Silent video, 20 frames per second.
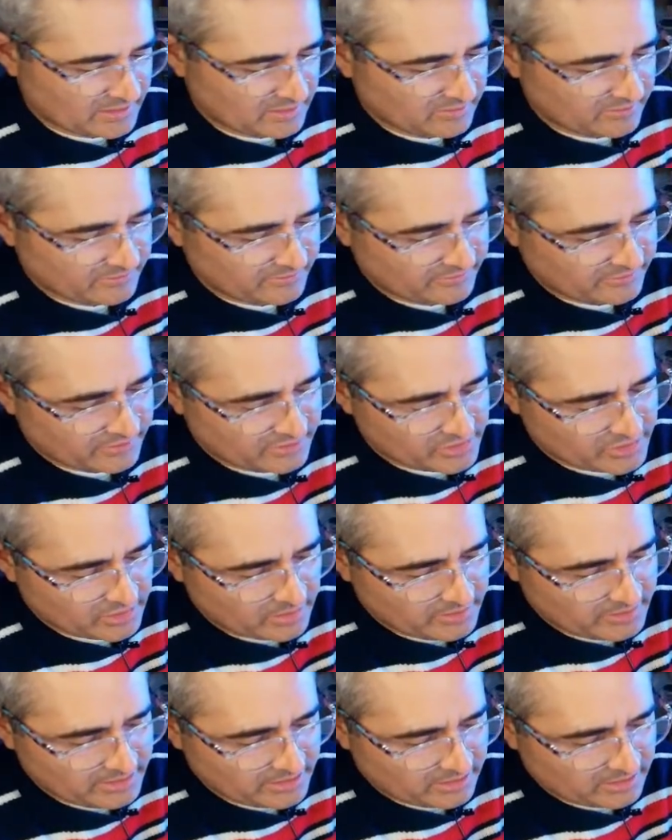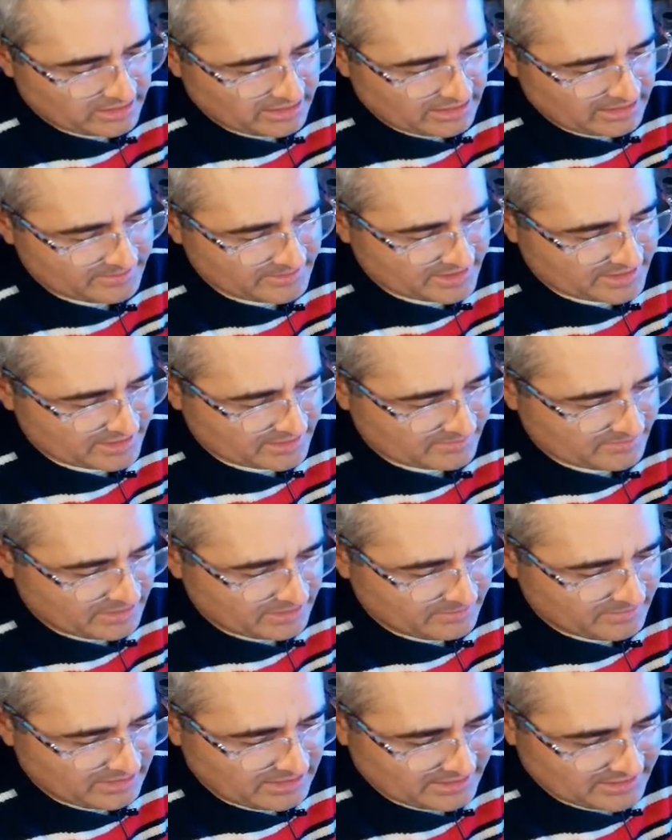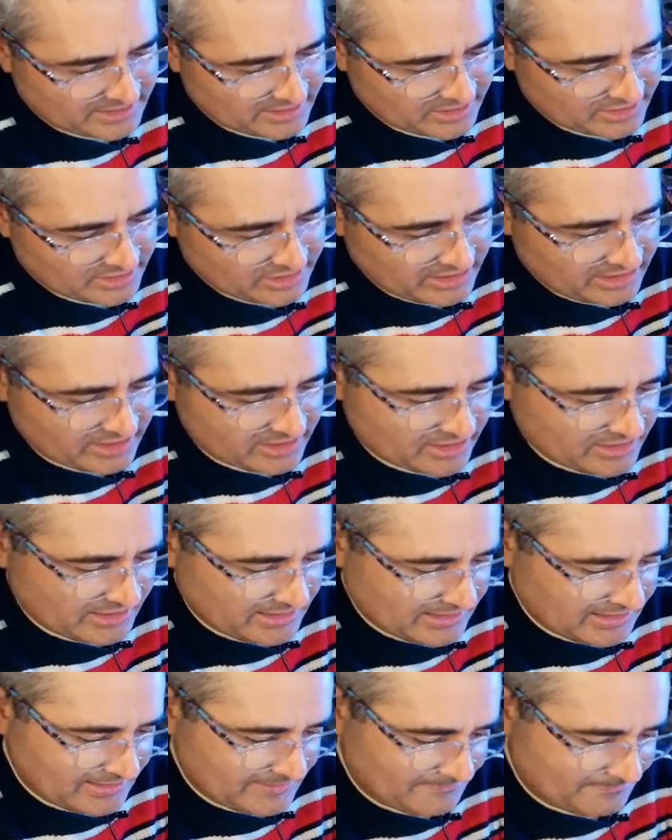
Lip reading: for drawing your names, maybe let's change the...